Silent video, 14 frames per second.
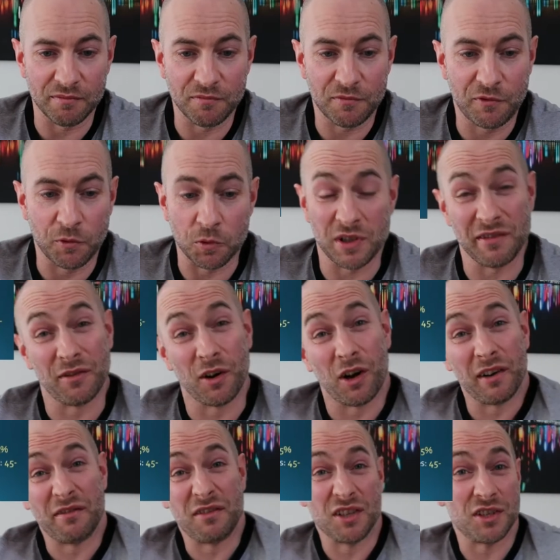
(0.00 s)

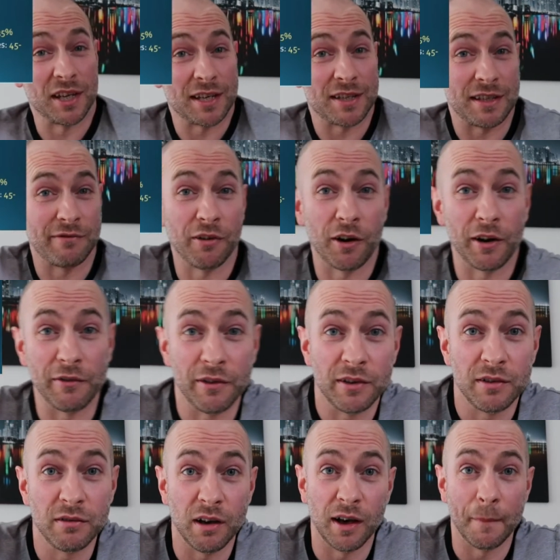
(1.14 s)
45 to 65
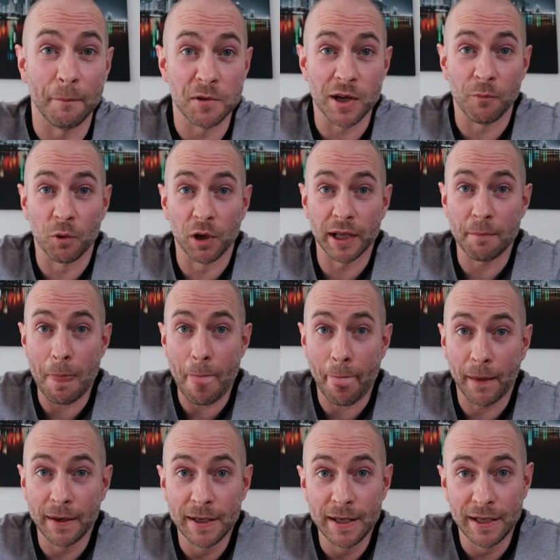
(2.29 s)
generally.
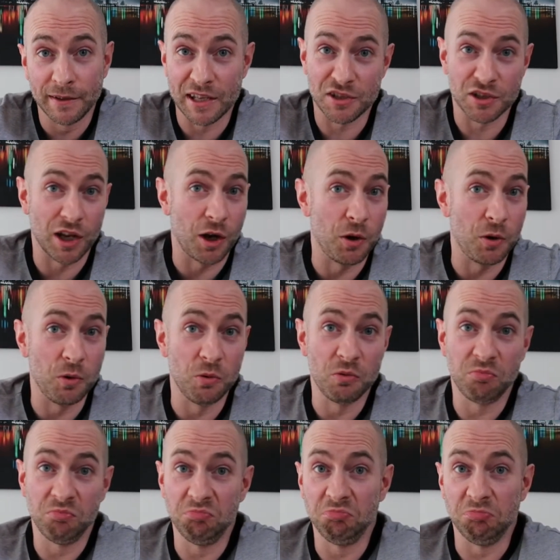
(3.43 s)
There's no,
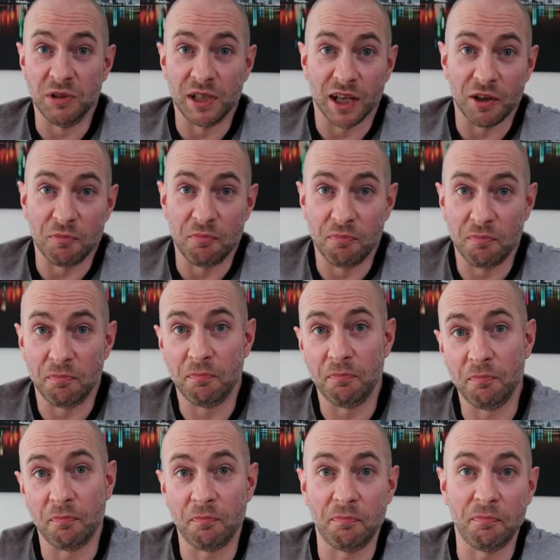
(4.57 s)
you know,
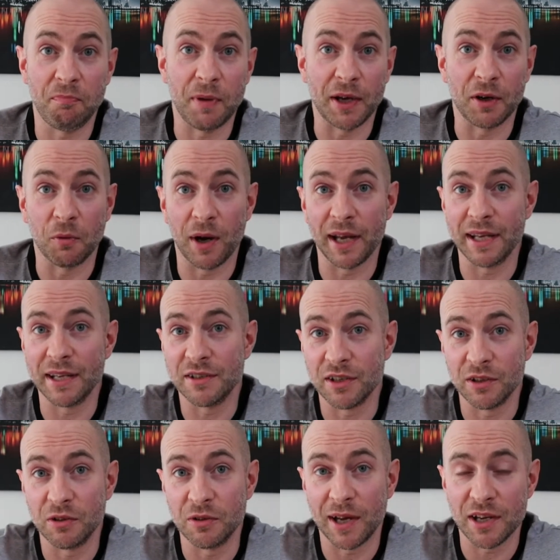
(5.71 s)
better way
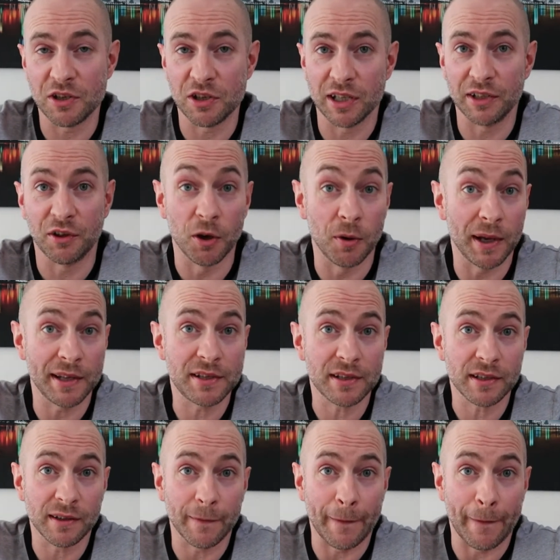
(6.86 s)
to actually do it.
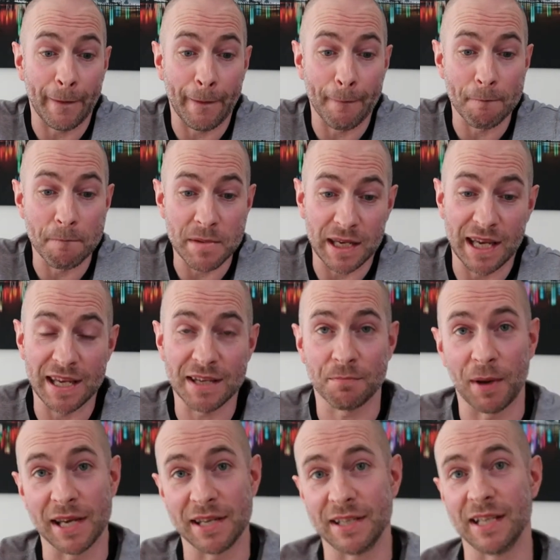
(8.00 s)
It's
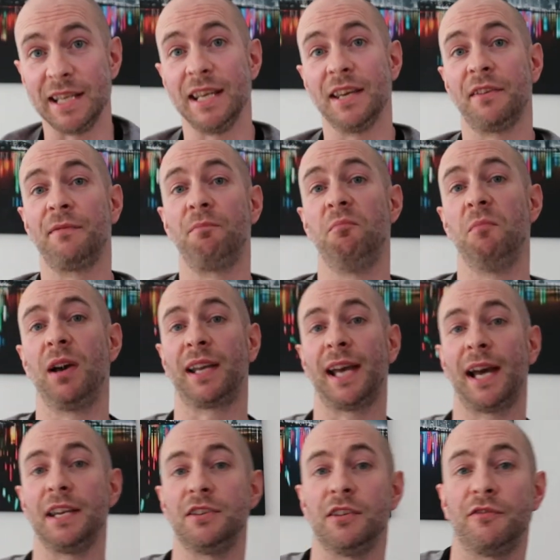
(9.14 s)
basically a
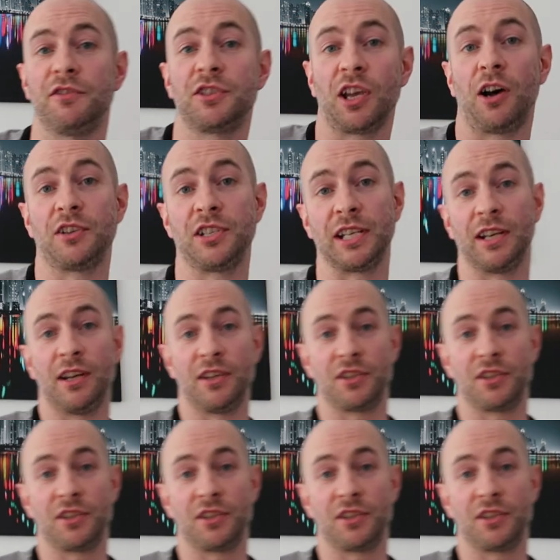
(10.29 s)
case of starting at a